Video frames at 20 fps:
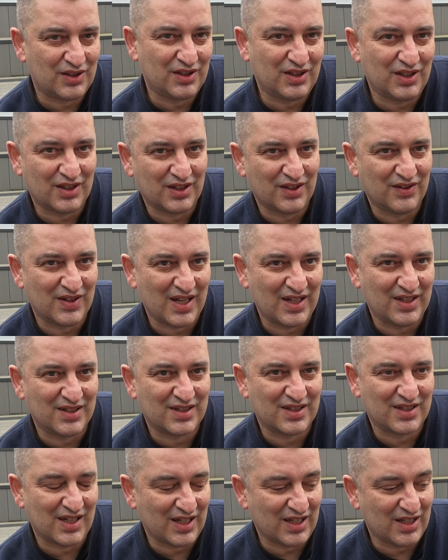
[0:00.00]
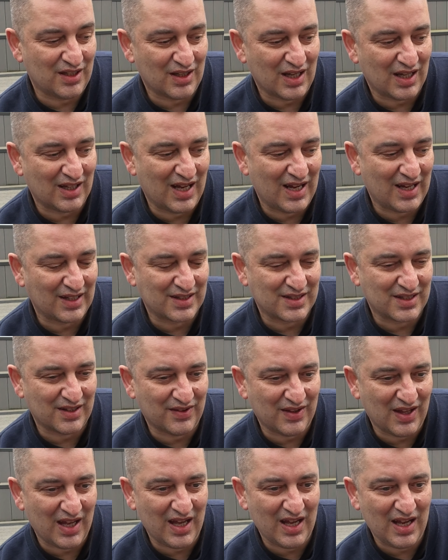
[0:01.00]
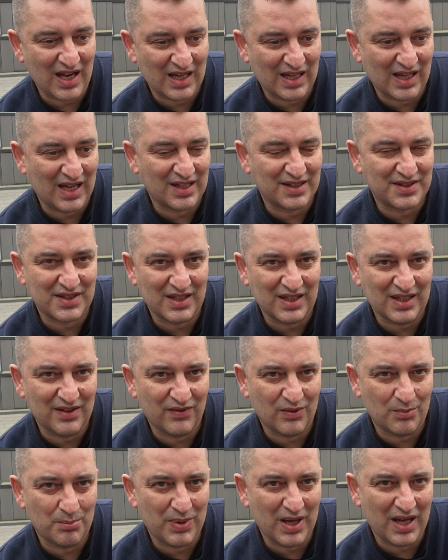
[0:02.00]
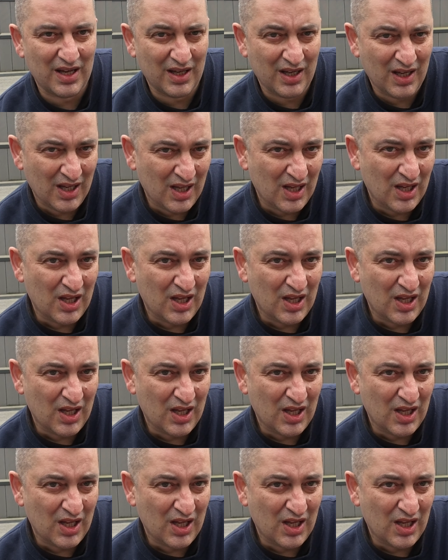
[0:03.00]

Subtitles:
you can then see, I liked it there, I liked it even better